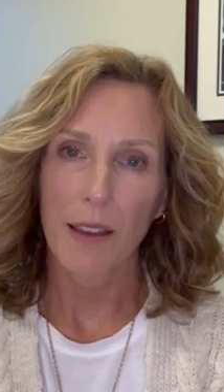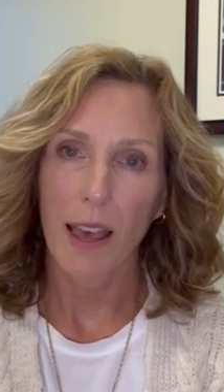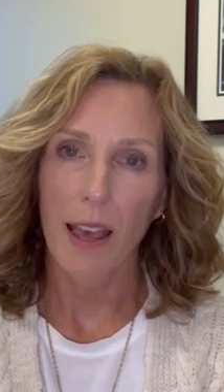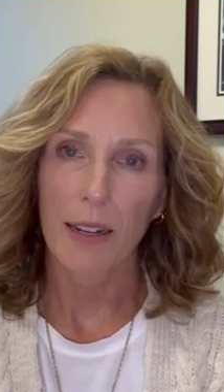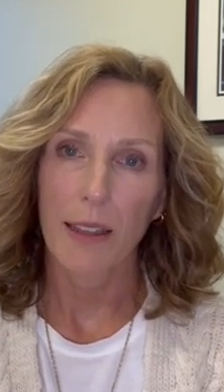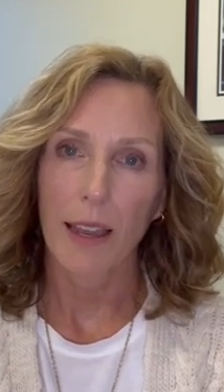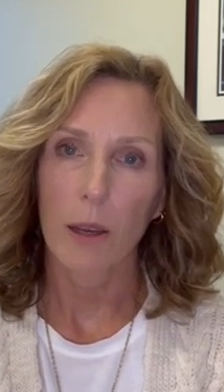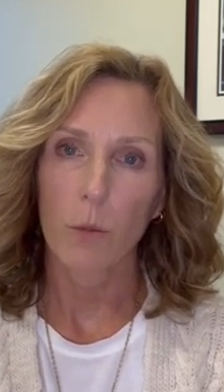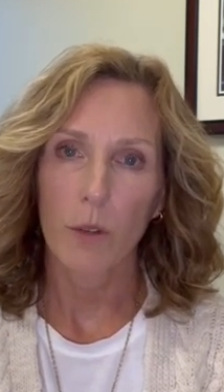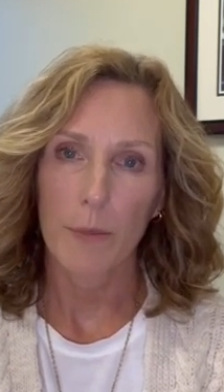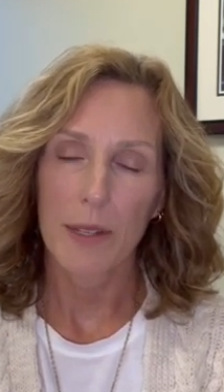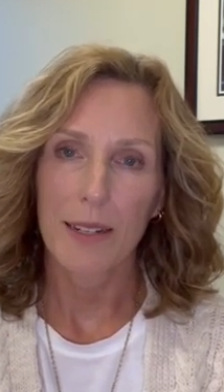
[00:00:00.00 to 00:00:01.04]
fact that
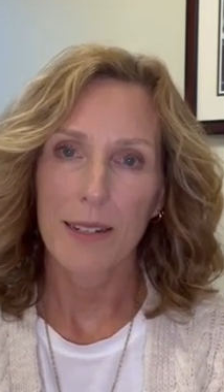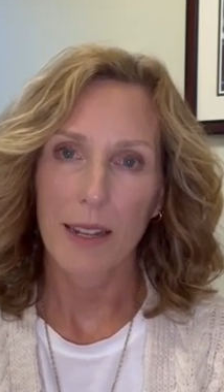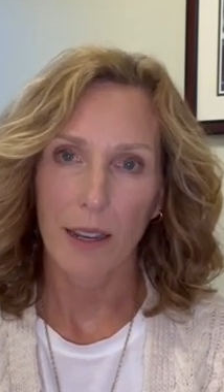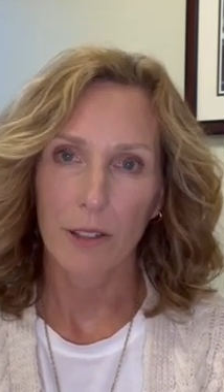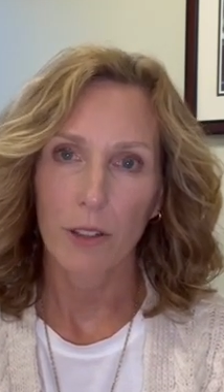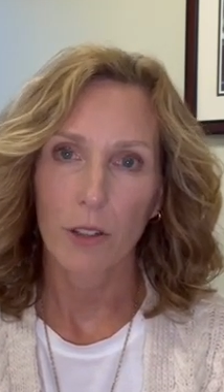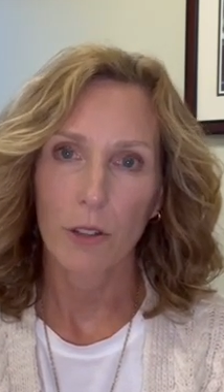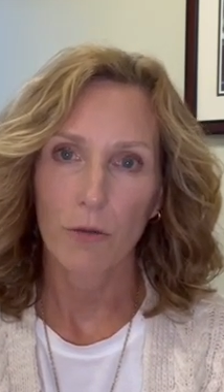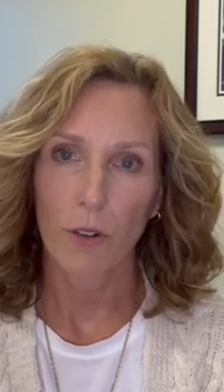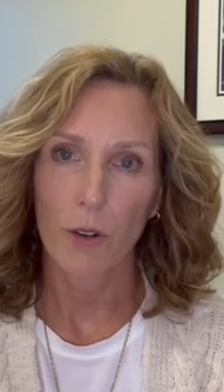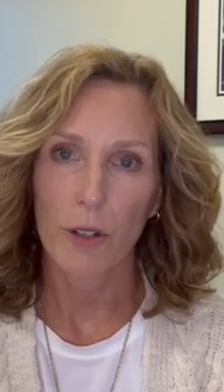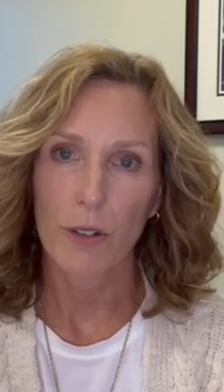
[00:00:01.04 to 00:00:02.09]
women in technical
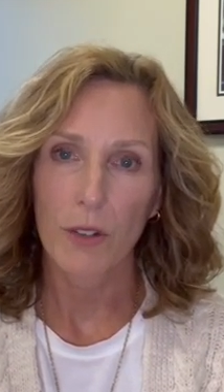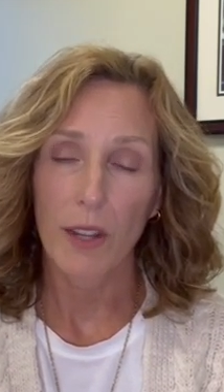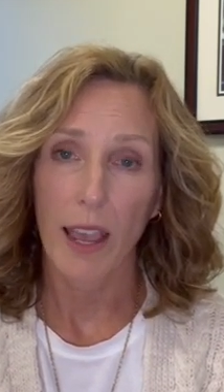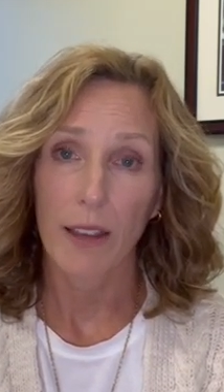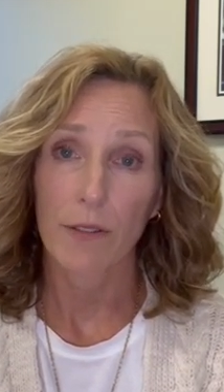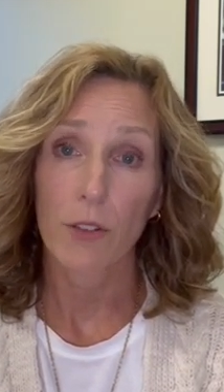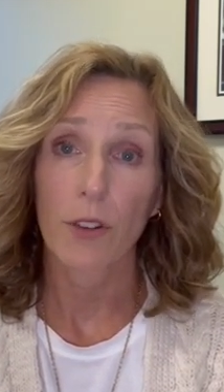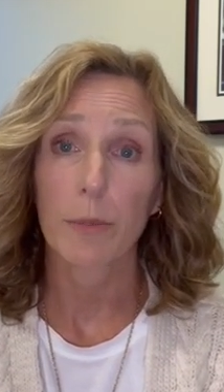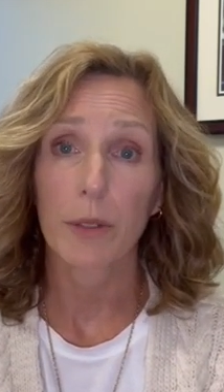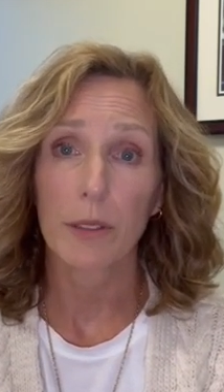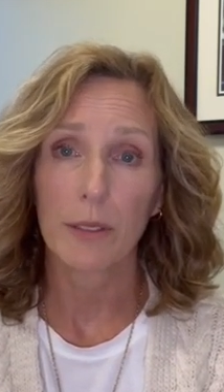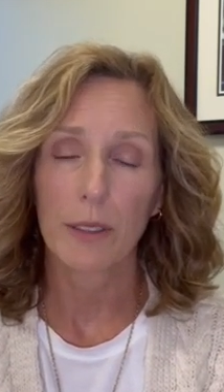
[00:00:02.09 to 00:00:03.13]
roles have
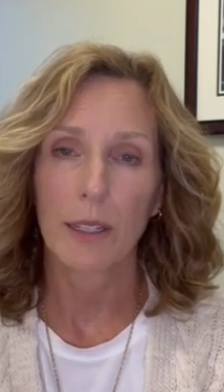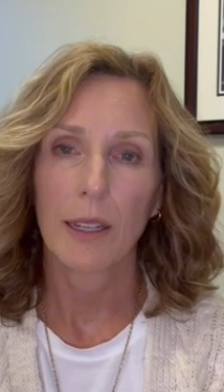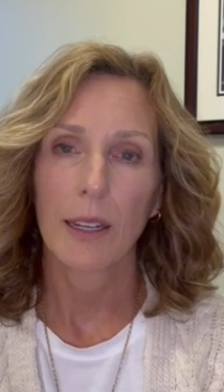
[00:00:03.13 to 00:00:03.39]
tripled